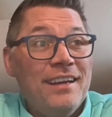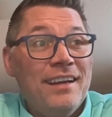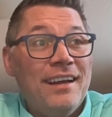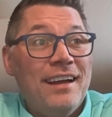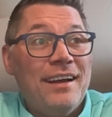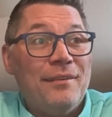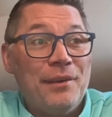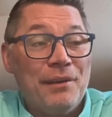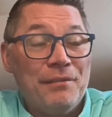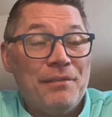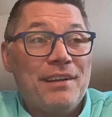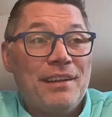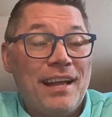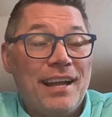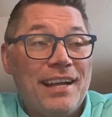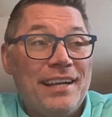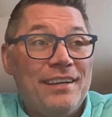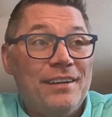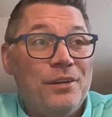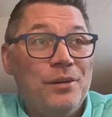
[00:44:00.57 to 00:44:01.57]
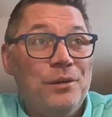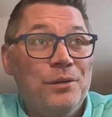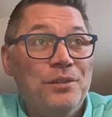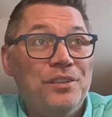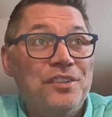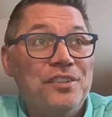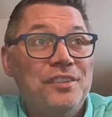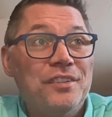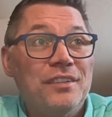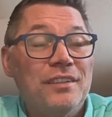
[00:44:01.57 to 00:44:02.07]
We have a client
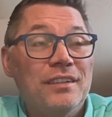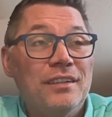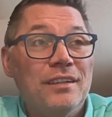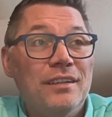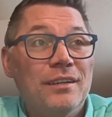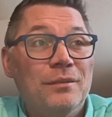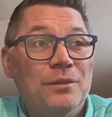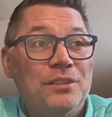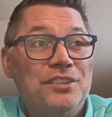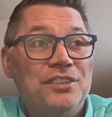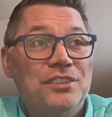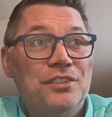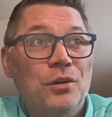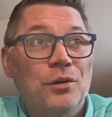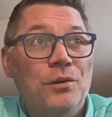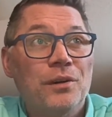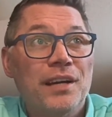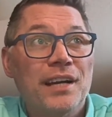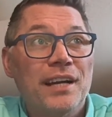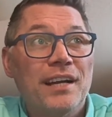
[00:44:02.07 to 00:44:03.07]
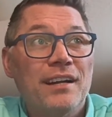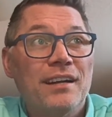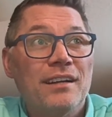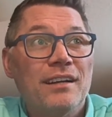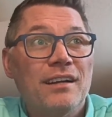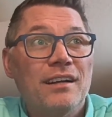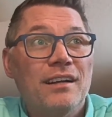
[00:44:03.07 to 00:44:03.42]
was scoring